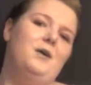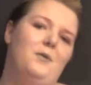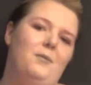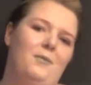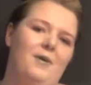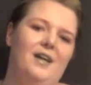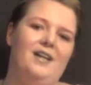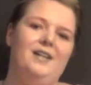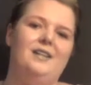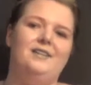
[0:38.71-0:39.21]

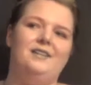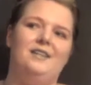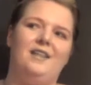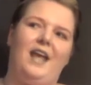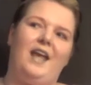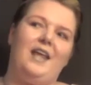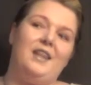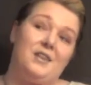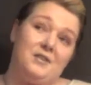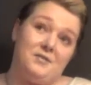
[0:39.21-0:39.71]
Well,
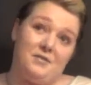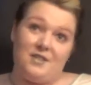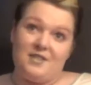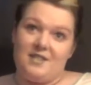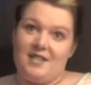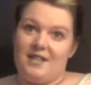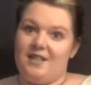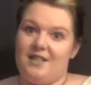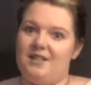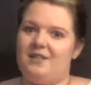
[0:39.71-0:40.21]
the
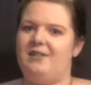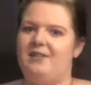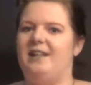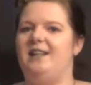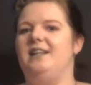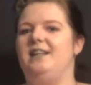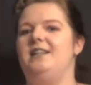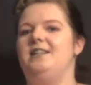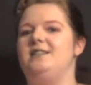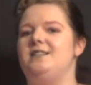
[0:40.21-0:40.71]
first thing you
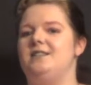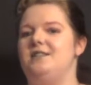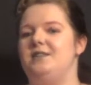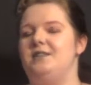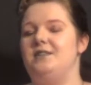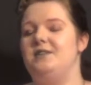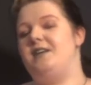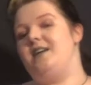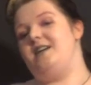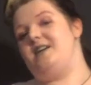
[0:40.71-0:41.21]
really need to
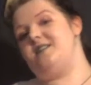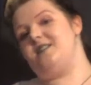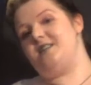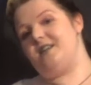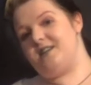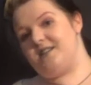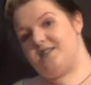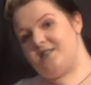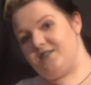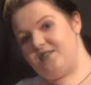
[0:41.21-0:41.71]
do is
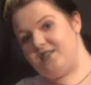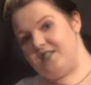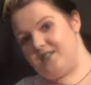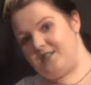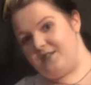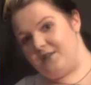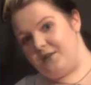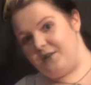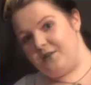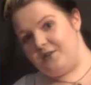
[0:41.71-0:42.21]
get yourself a
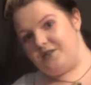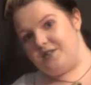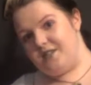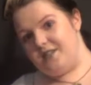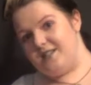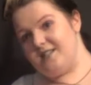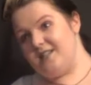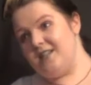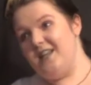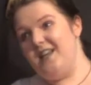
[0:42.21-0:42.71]
decent
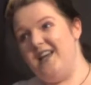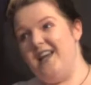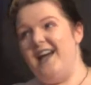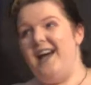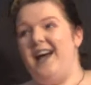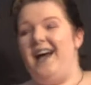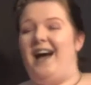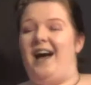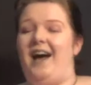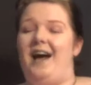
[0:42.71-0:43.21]
corset.
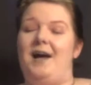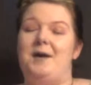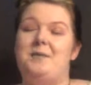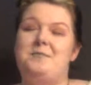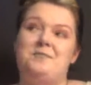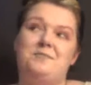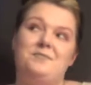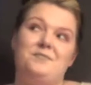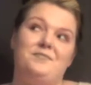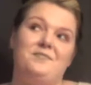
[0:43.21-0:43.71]

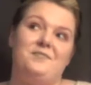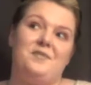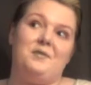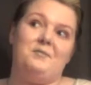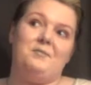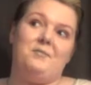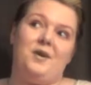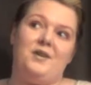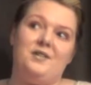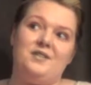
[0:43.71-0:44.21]

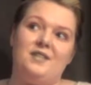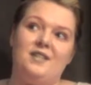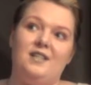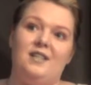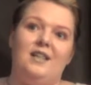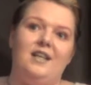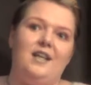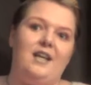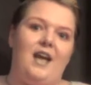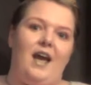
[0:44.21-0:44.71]

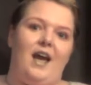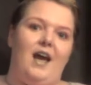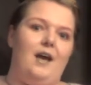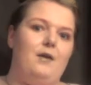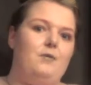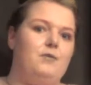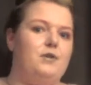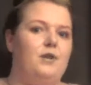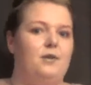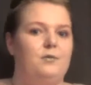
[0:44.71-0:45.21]
Personally,
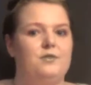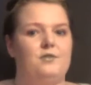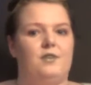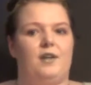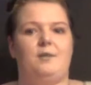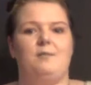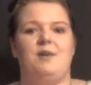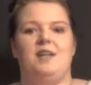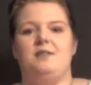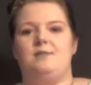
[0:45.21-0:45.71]
I would always
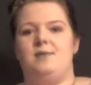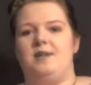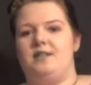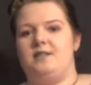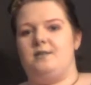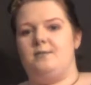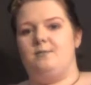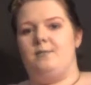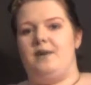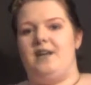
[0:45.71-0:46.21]
recommend
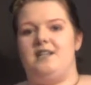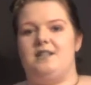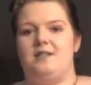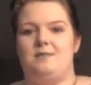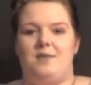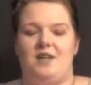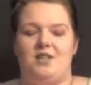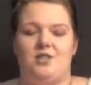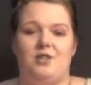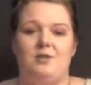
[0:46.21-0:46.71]
made
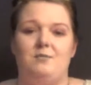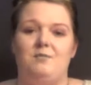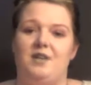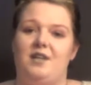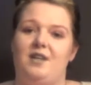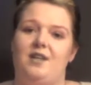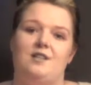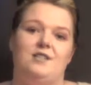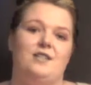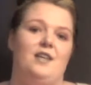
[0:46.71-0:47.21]
to measure
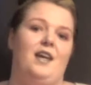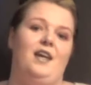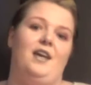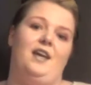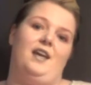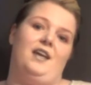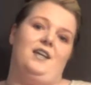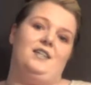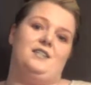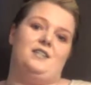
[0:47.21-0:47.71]
because
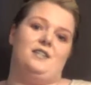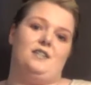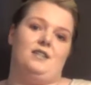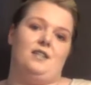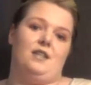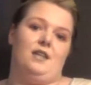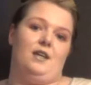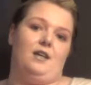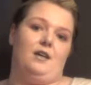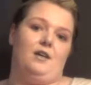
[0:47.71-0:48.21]
it is
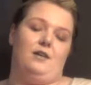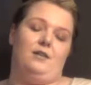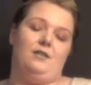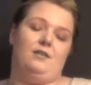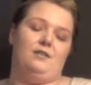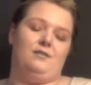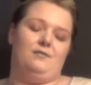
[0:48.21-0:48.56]
the...